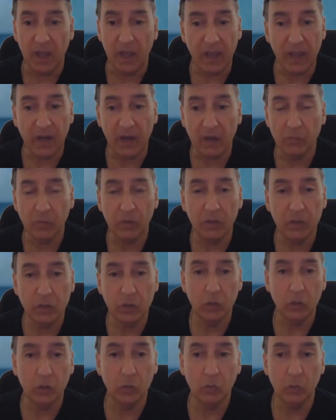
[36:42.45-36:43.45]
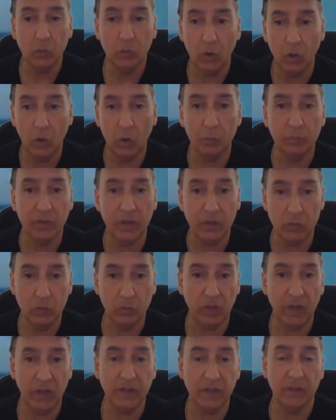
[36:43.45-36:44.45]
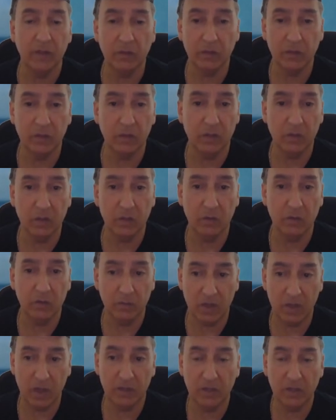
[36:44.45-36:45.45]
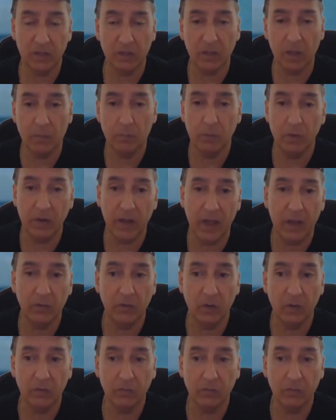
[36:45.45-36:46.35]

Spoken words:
And I really do hope that you like the content I put out,